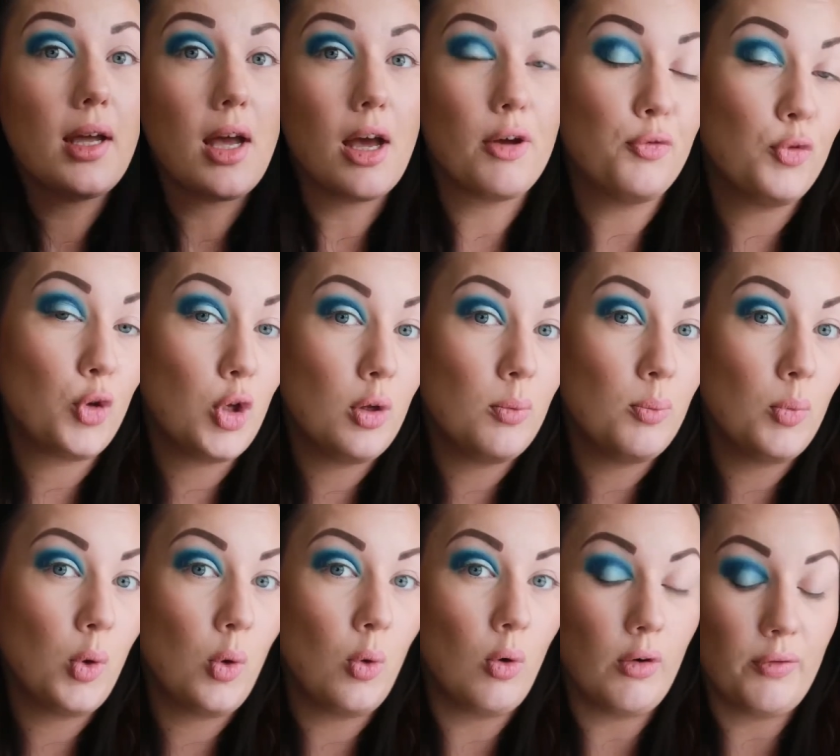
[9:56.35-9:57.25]
a few
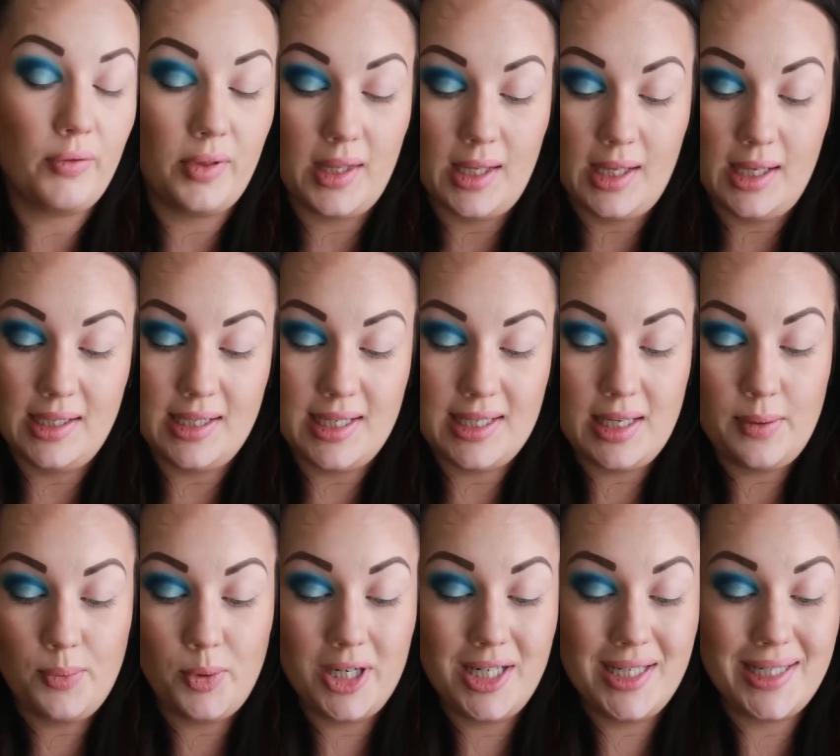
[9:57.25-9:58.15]
more of the Disney
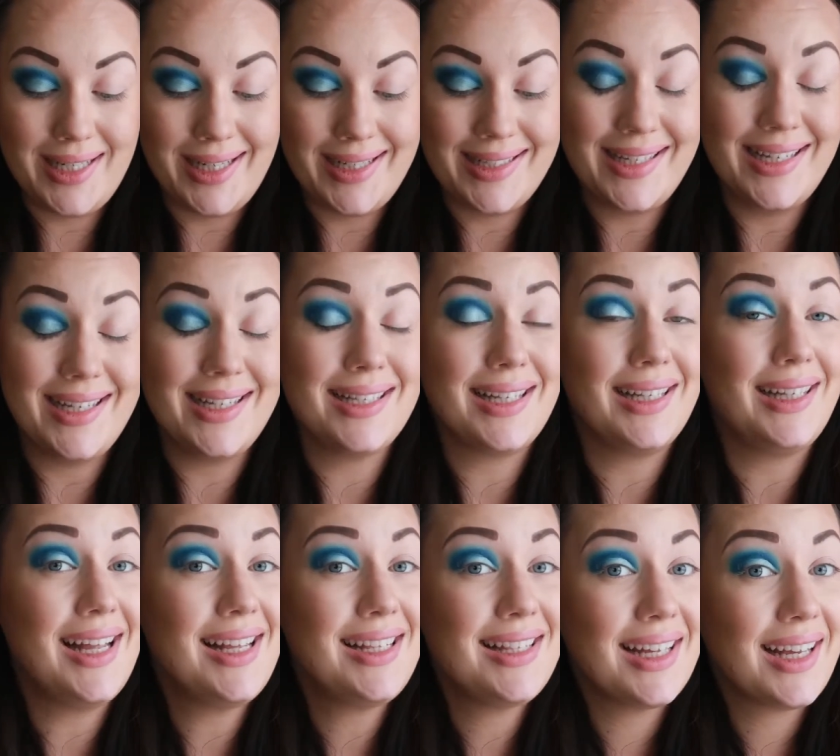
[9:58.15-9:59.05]
princesses,
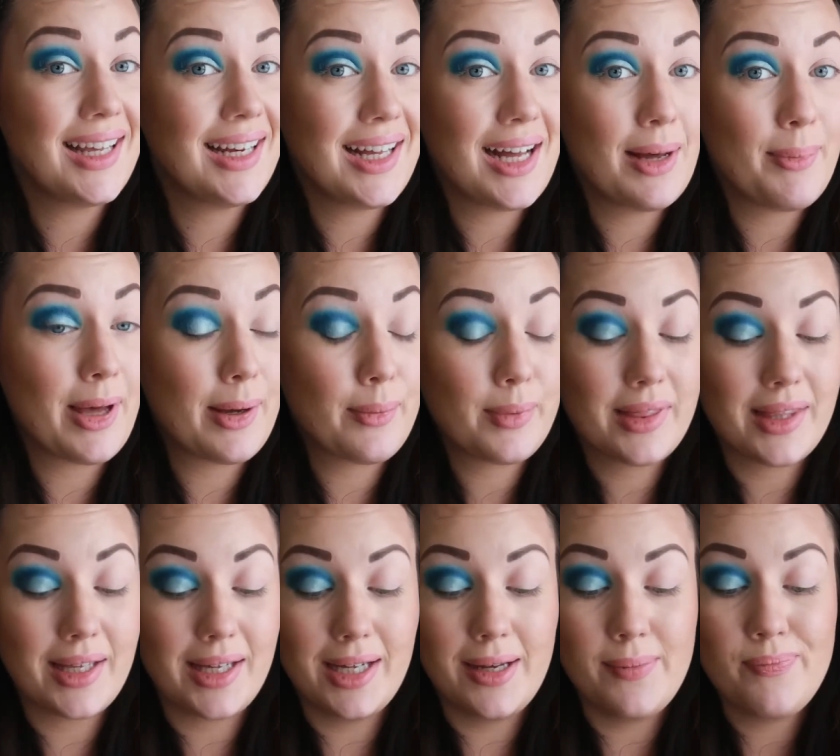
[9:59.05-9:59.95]
unless they're going to come out with
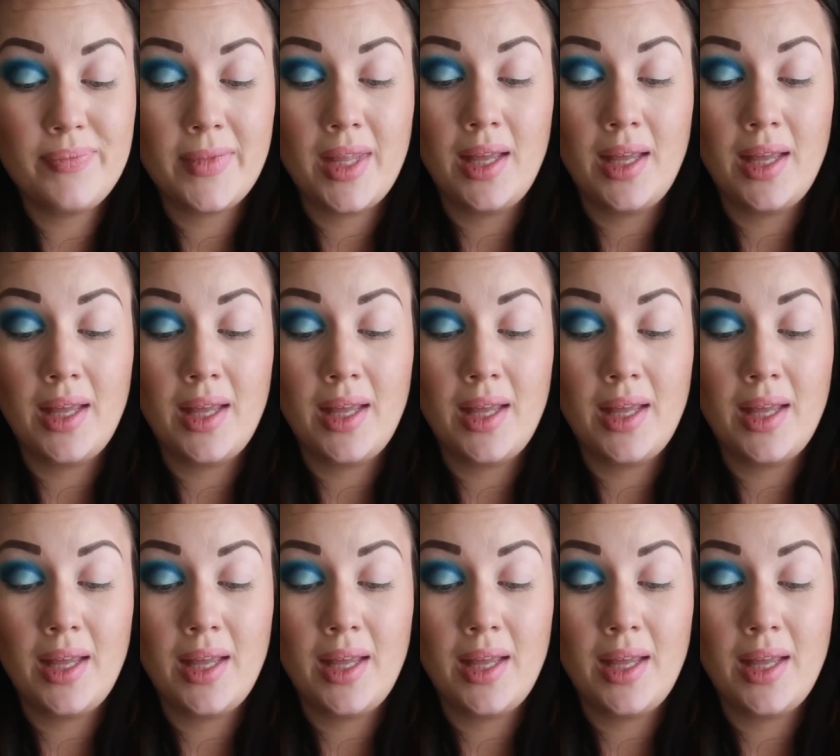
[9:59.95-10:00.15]
that,